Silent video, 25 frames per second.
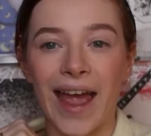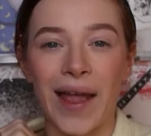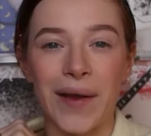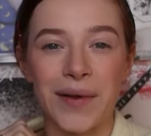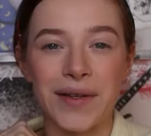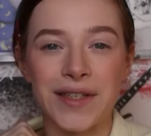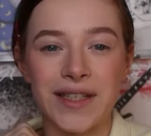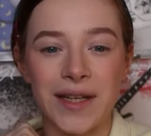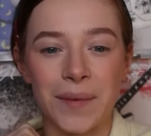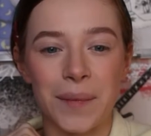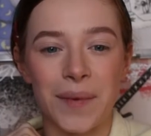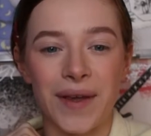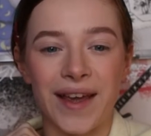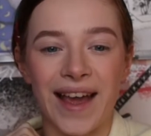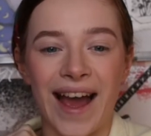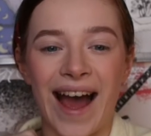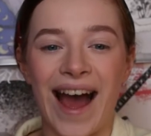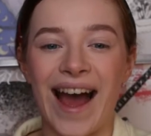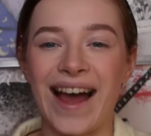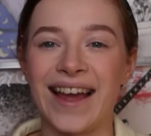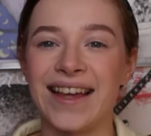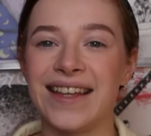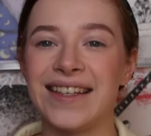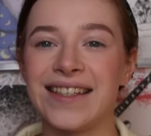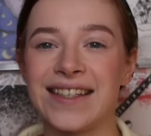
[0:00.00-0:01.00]
What's up, you
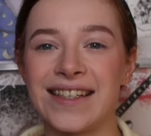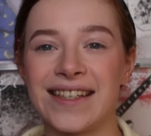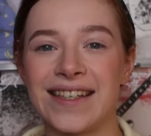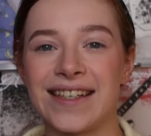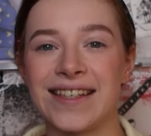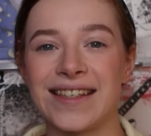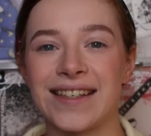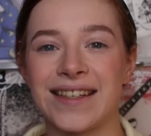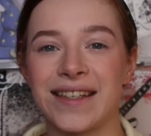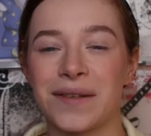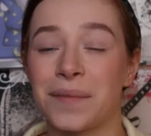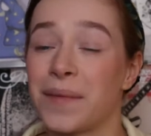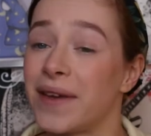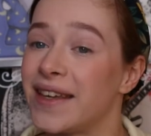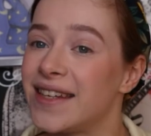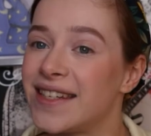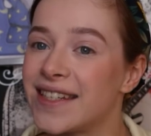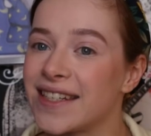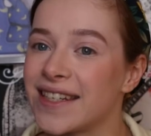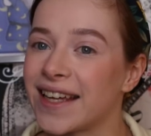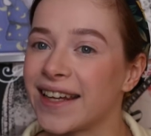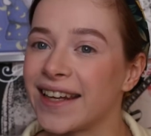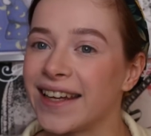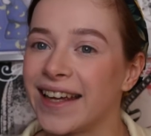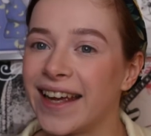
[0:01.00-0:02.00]
guys? It's me,
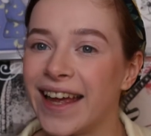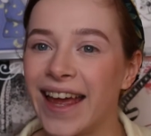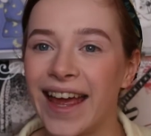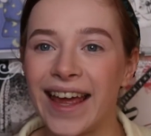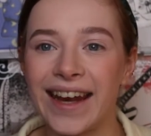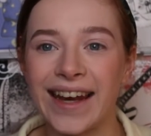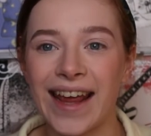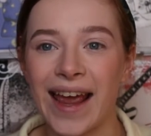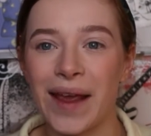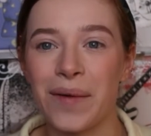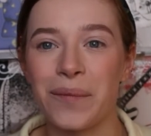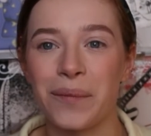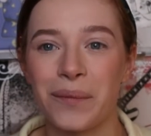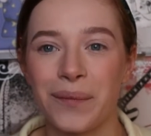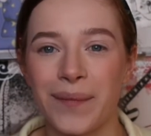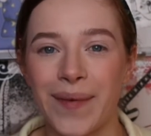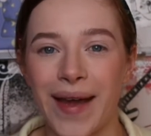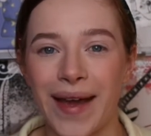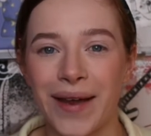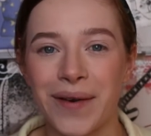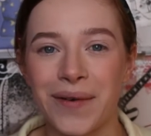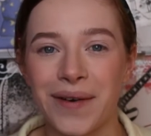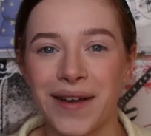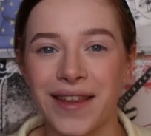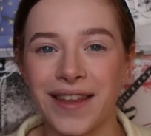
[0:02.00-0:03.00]
Sanne, and I'm
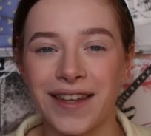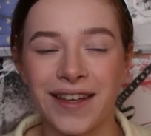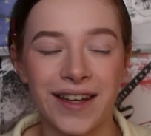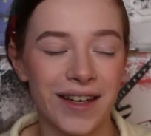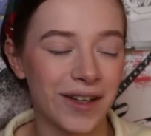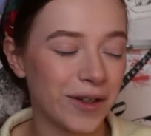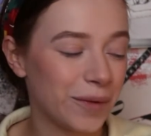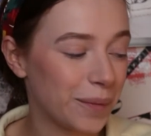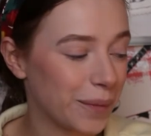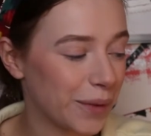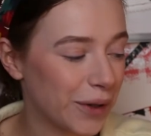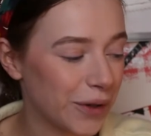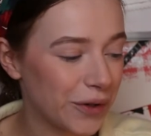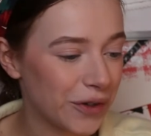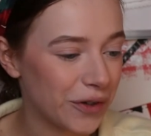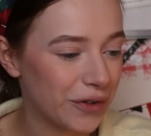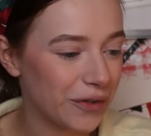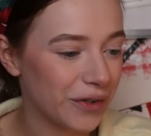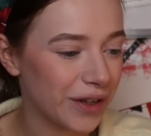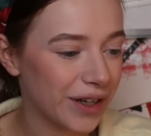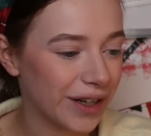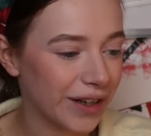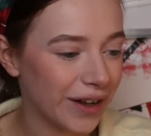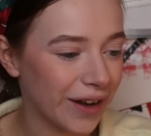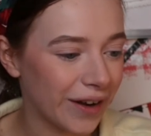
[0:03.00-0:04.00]
back with another beauty
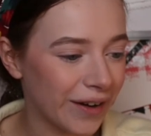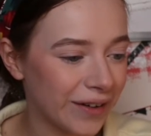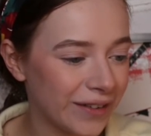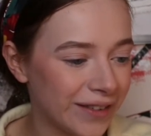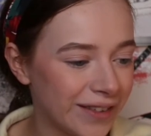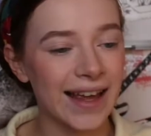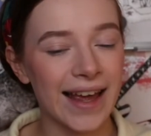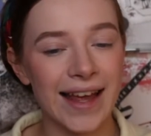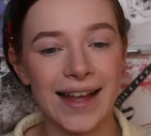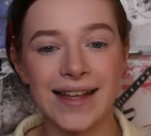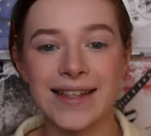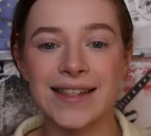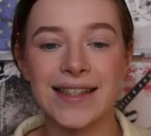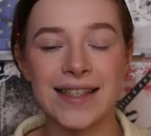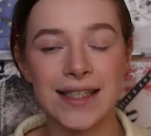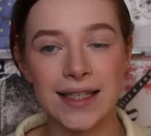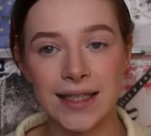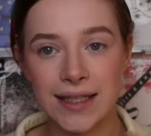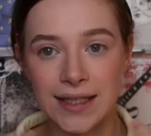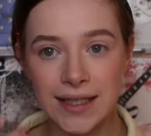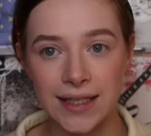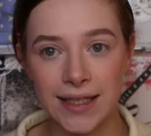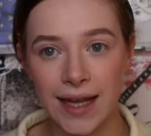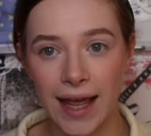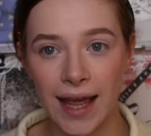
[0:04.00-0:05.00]
video. And
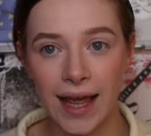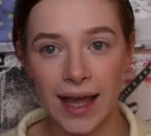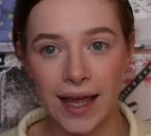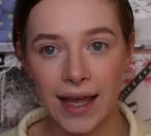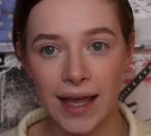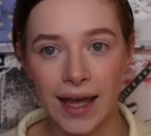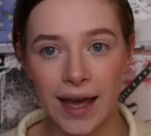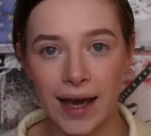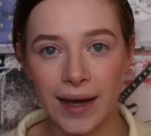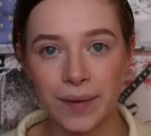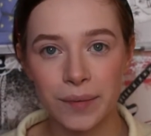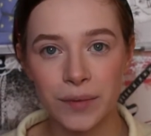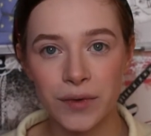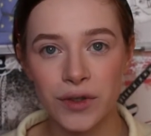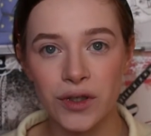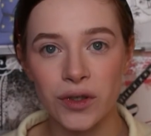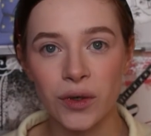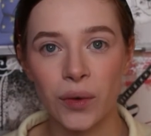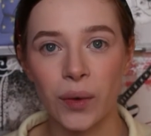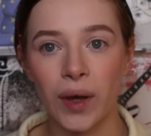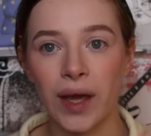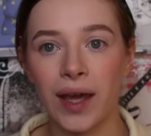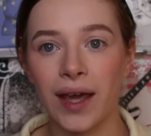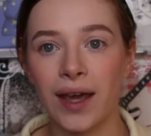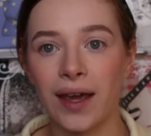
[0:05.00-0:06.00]
today I'm
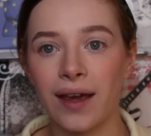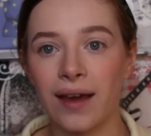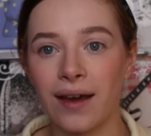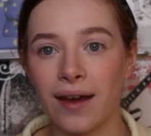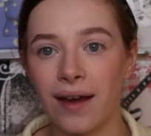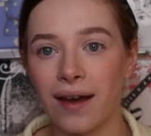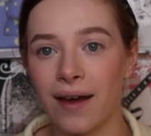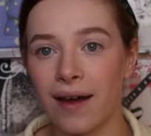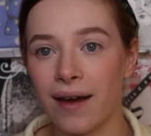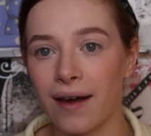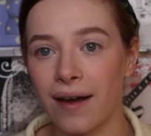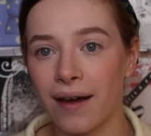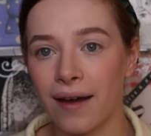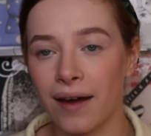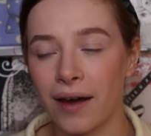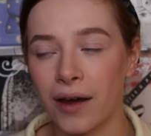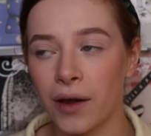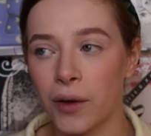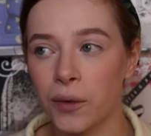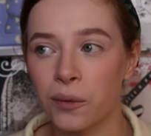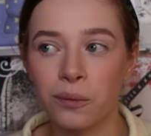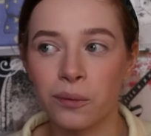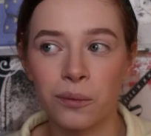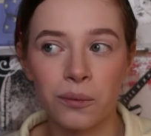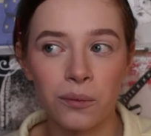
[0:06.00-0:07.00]
doing a
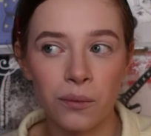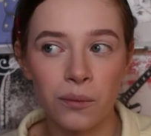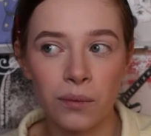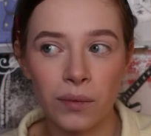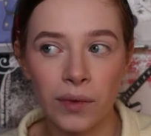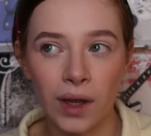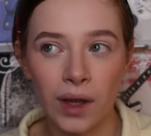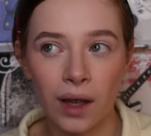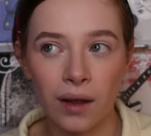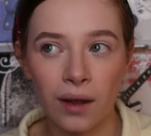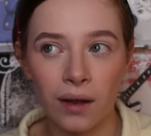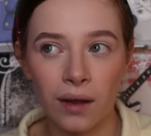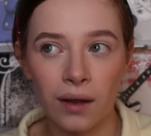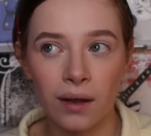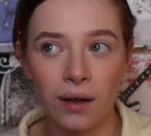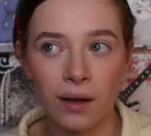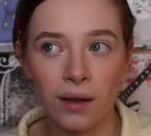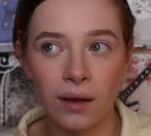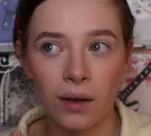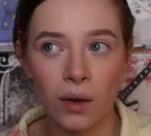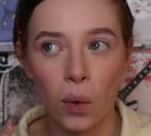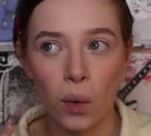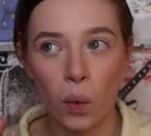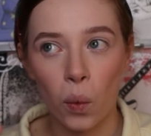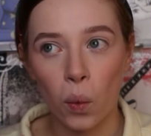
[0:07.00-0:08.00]

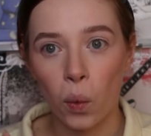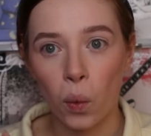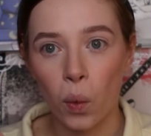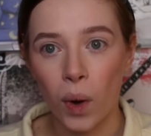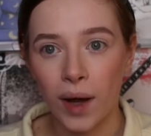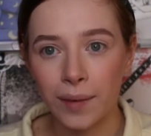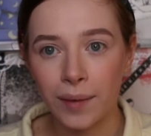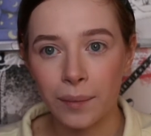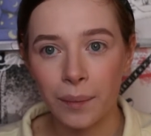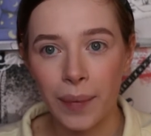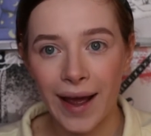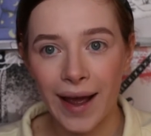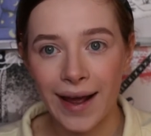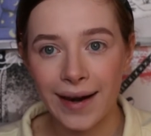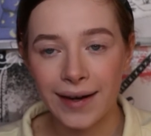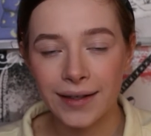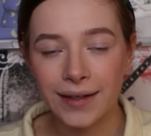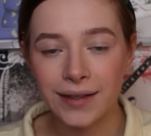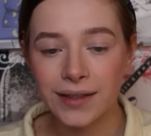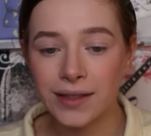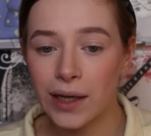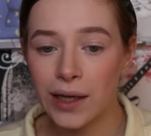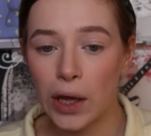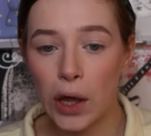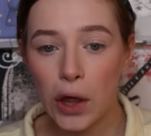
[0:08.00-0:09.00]
one
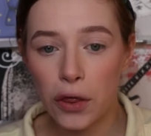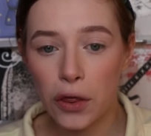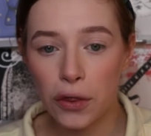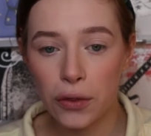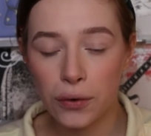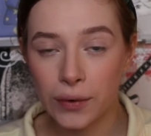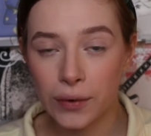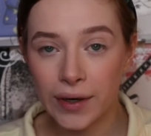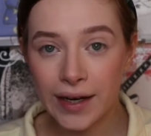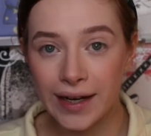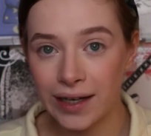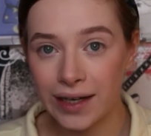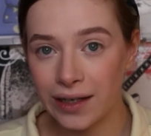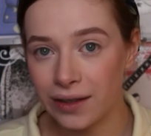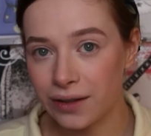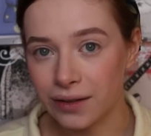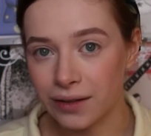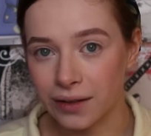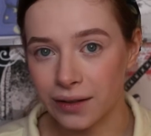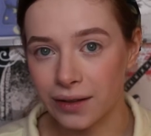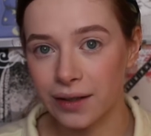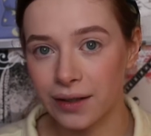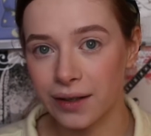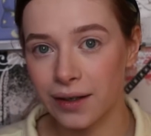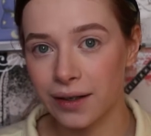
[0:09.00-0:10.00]
palette, three
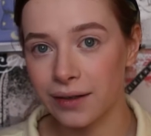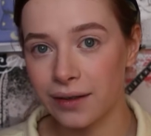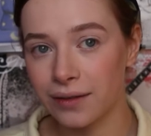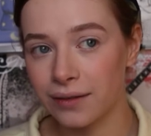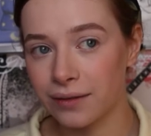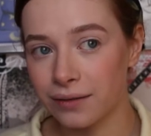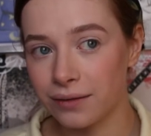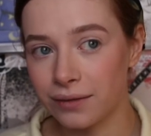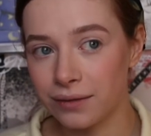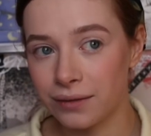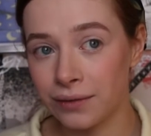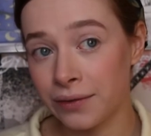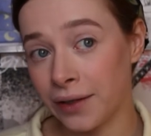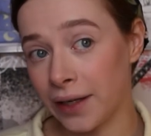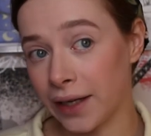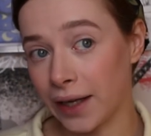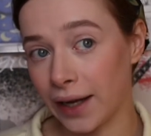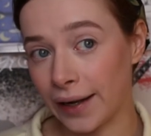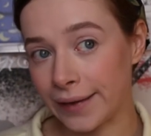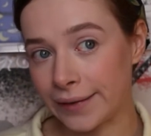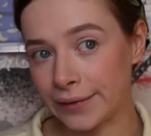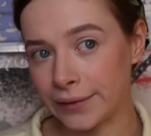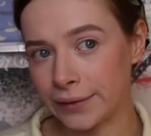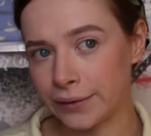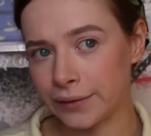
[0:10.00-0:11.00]
look
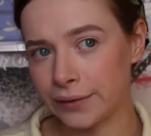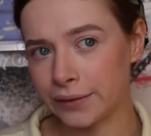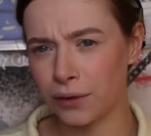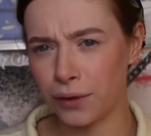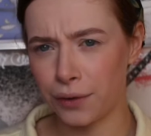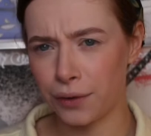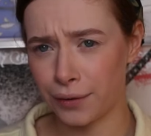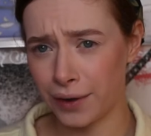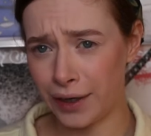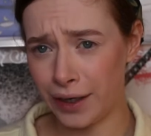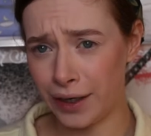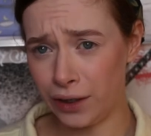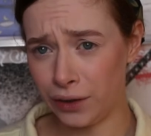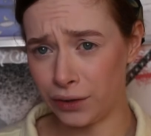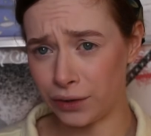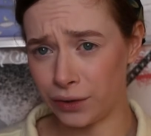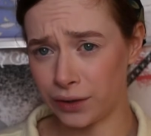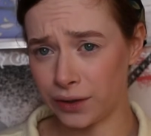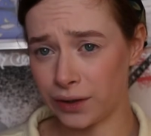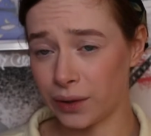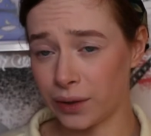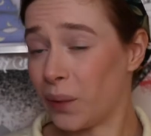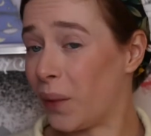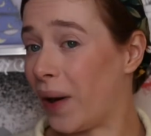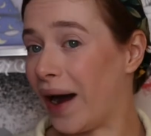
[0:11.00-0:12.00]
video. Three
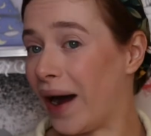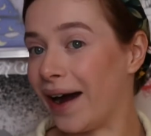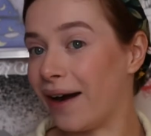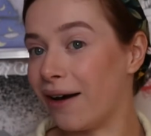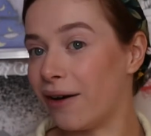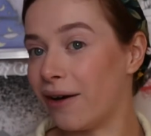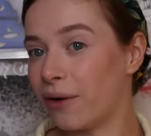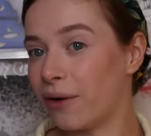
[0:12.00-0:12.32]
look, wow,